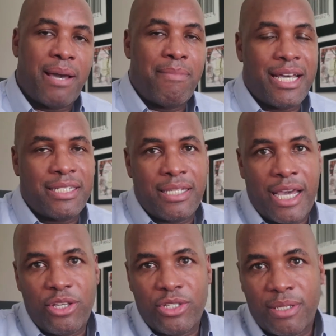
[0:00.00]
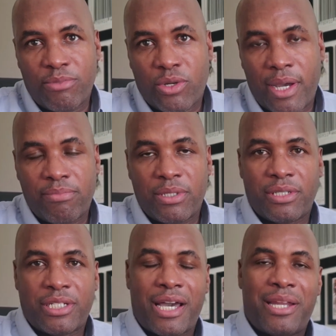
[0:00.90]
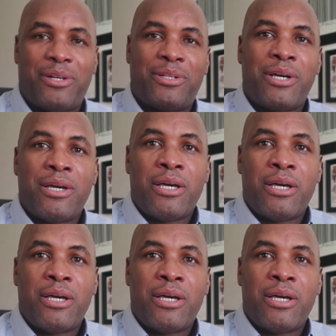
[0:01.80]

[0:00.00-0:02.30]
I'm asking that you subscribe to the channel.